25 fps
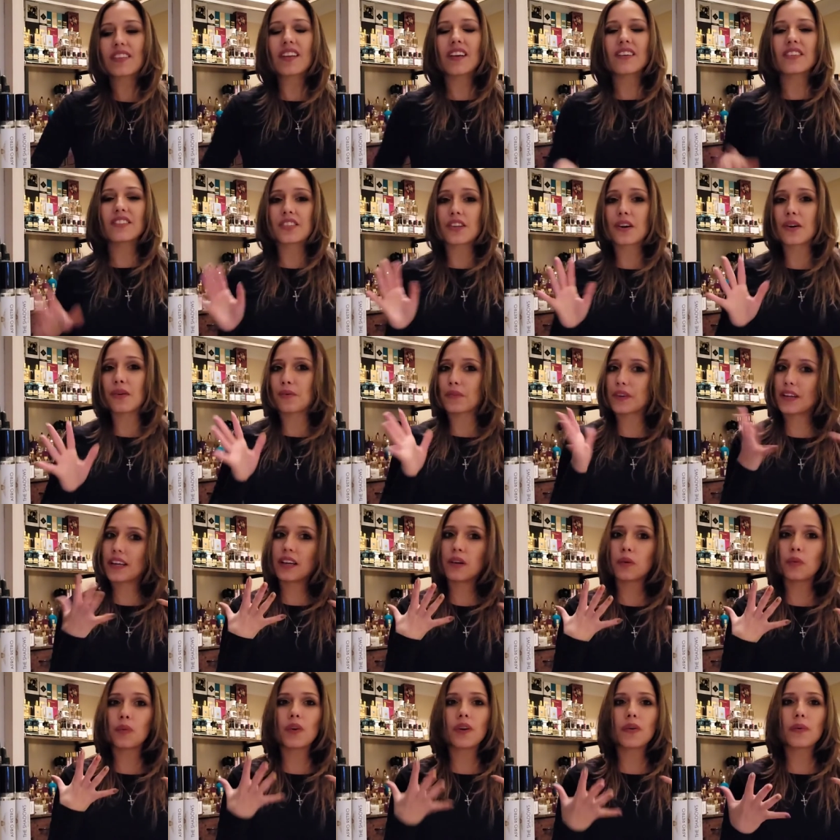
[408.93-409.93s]
So
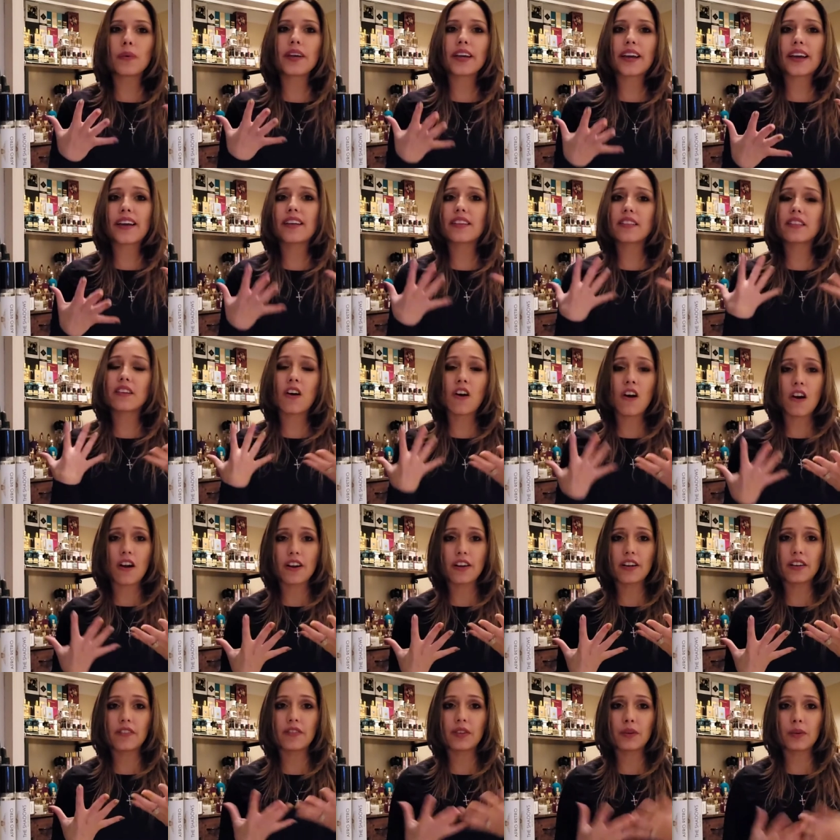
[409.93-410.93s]
uh, what do we get in the
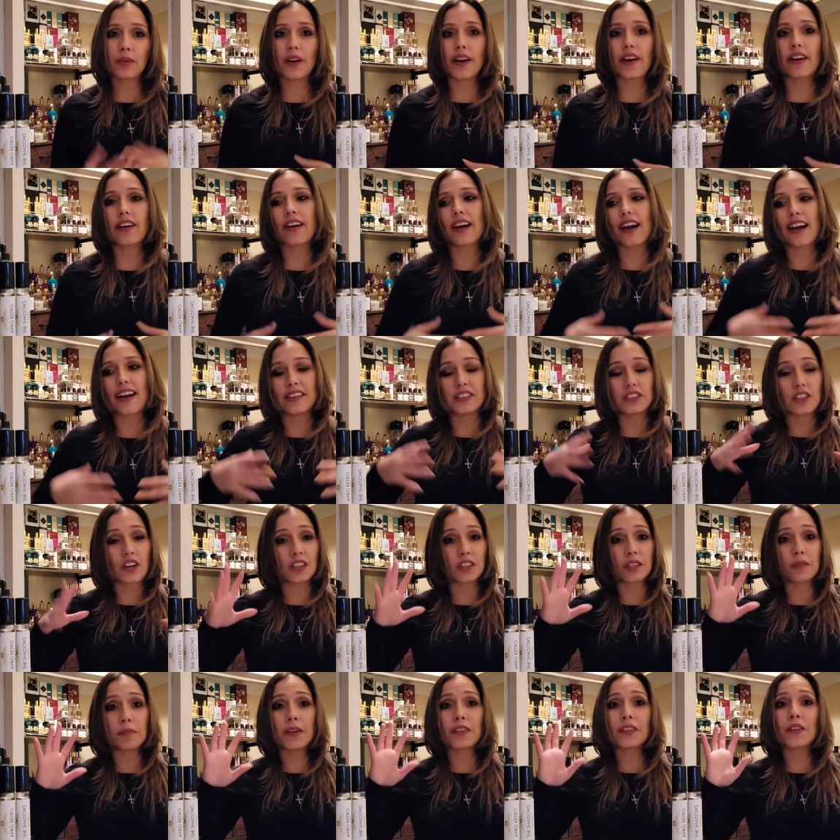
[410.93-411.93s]
heart of the wear? I
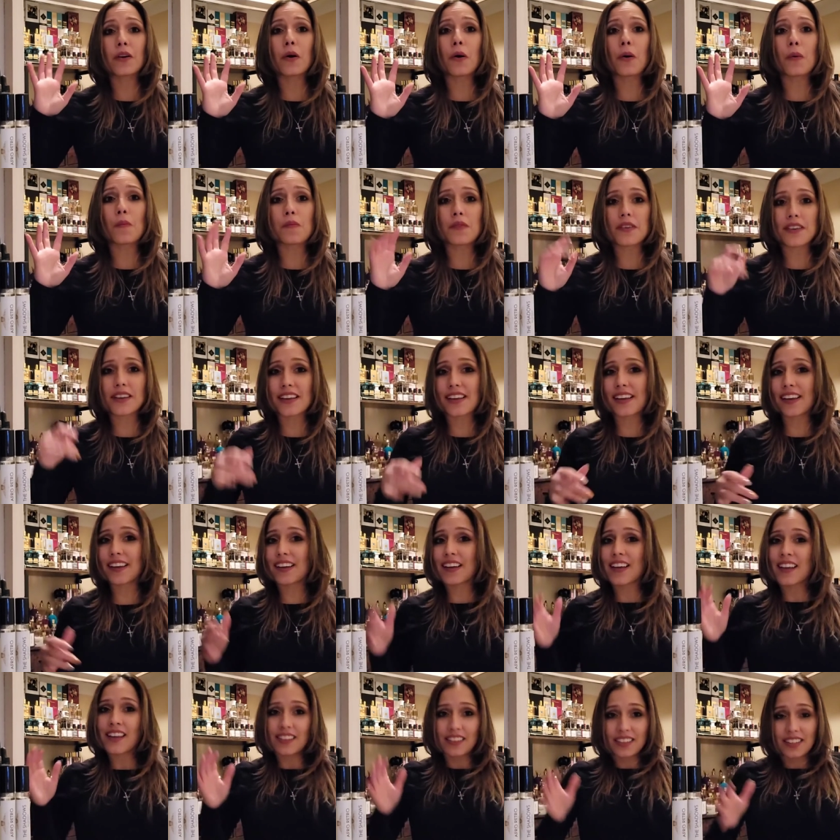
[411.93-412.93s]
talked about the opening,
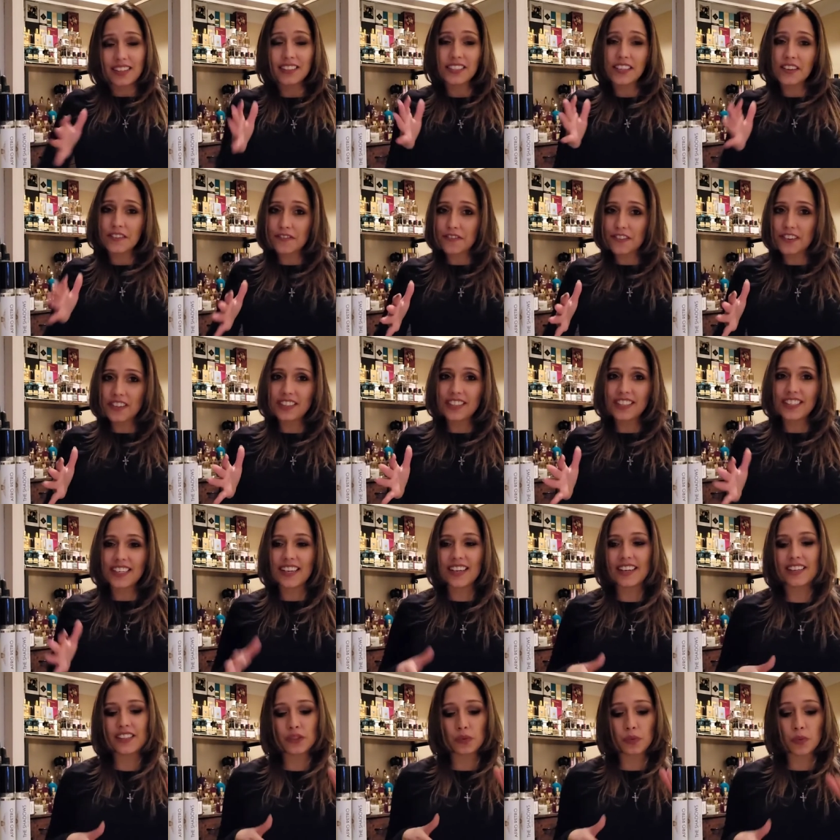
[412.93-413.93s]
the
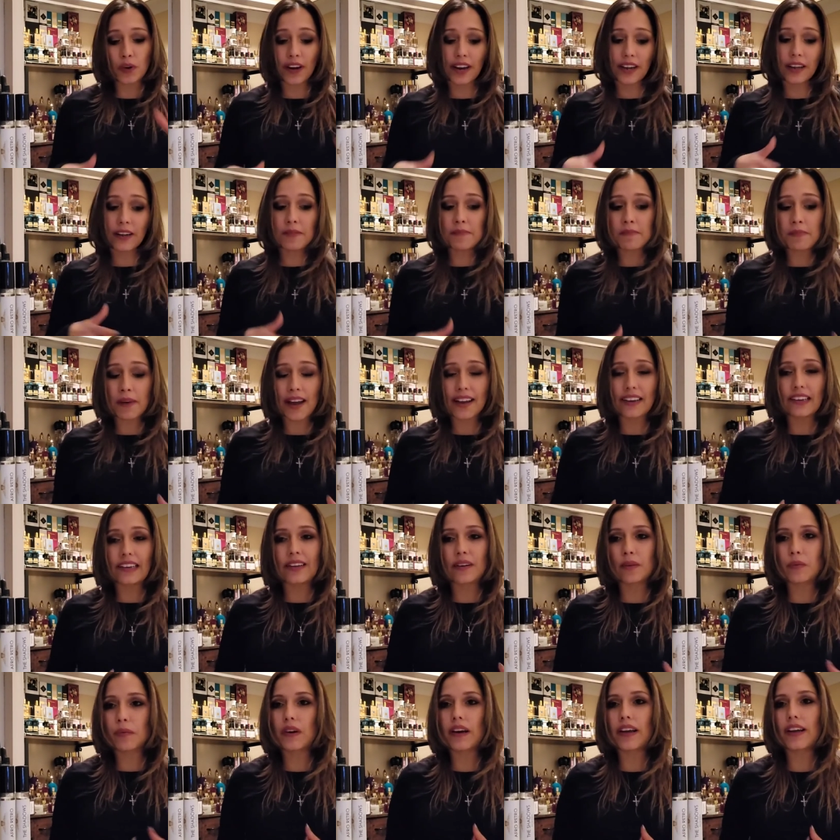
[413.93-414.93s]
differences, what I combined
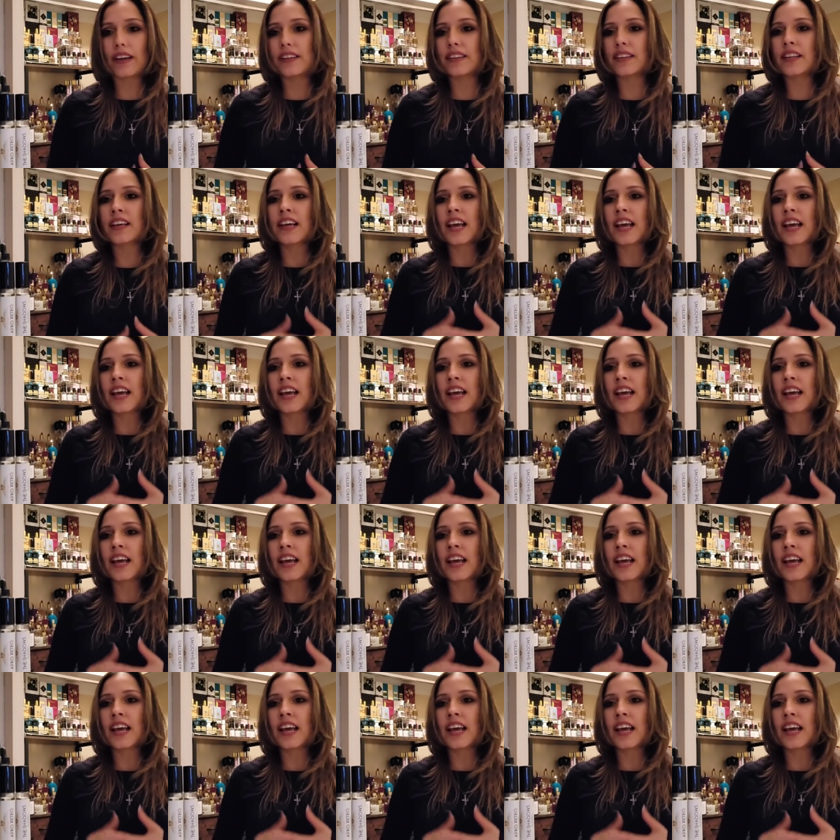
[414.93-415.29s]
it with.